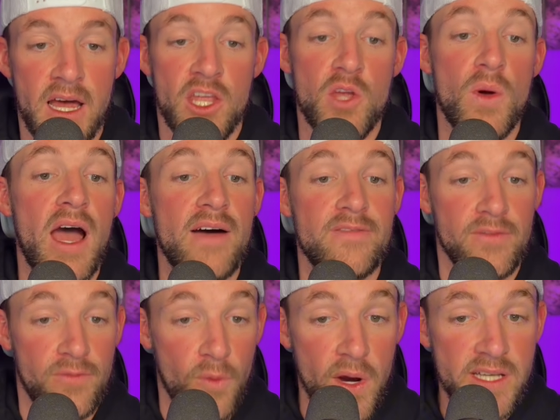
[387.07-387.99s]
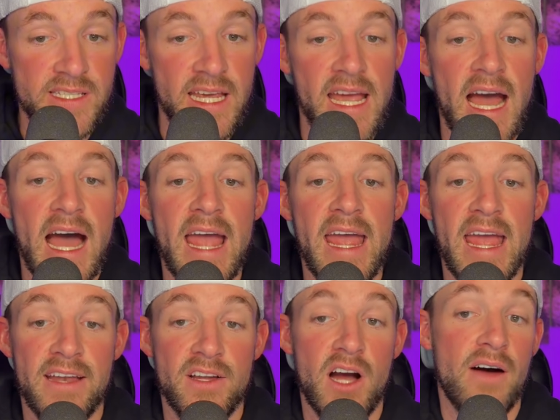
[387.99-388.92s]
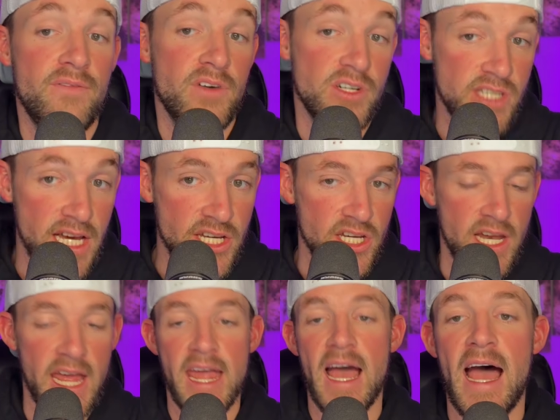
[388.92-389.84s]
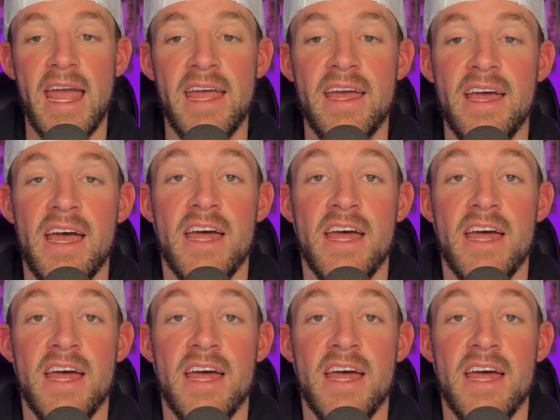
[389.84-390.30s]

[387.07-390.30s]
You have Voice AI and Conversation AI.